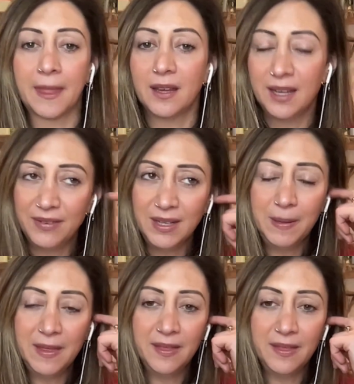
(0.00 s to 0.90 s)
If he'd
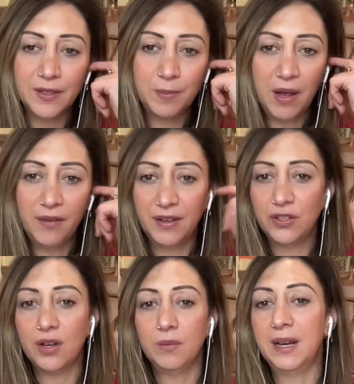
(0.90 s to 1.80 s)
been this
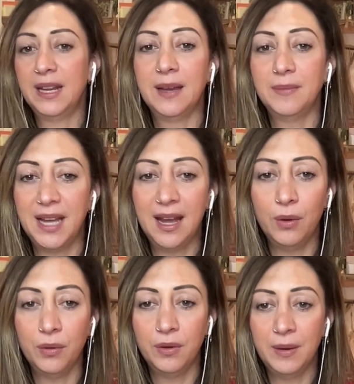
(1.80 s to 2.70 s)
perfect child when it came to
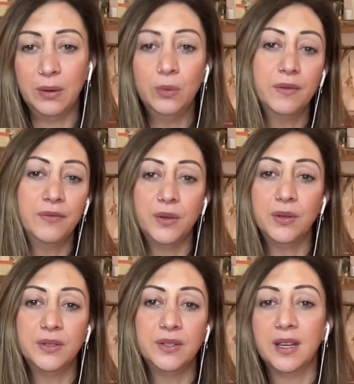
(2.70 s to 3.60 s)
health, who ate all the
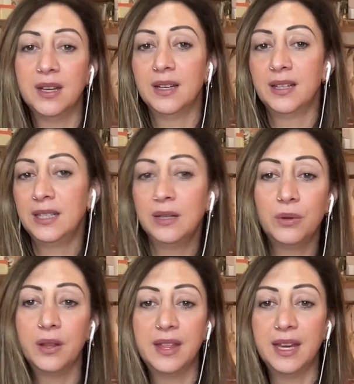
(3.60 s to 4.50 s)
foods and did
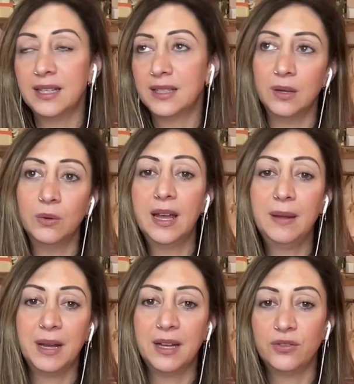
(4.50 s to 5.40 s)
all the things and it all
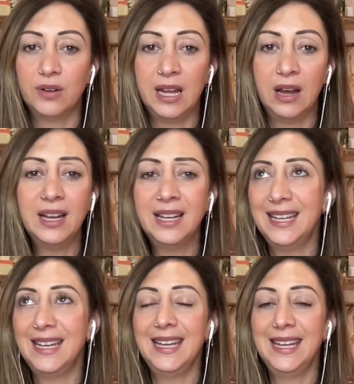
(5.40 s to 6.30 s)
came naturally, I
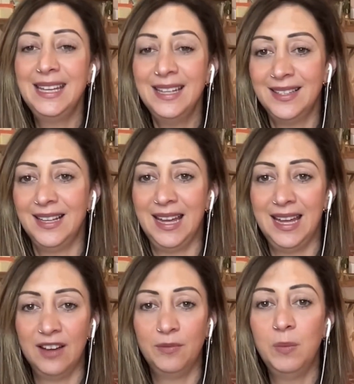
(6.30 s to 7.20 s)
could
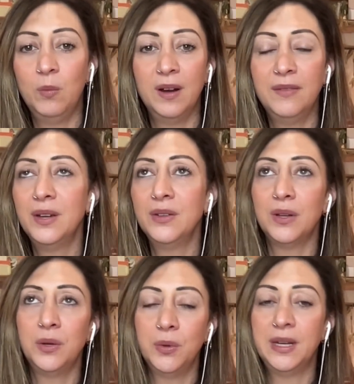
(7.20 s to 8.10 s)
easily have been one of those
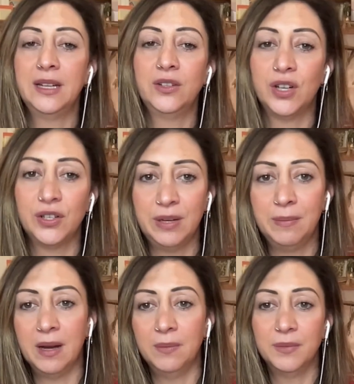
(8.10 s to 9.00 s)
annoying, judgy
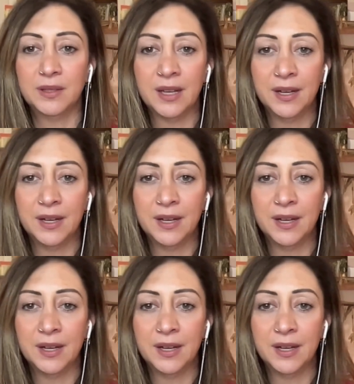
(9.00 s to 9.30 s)
mums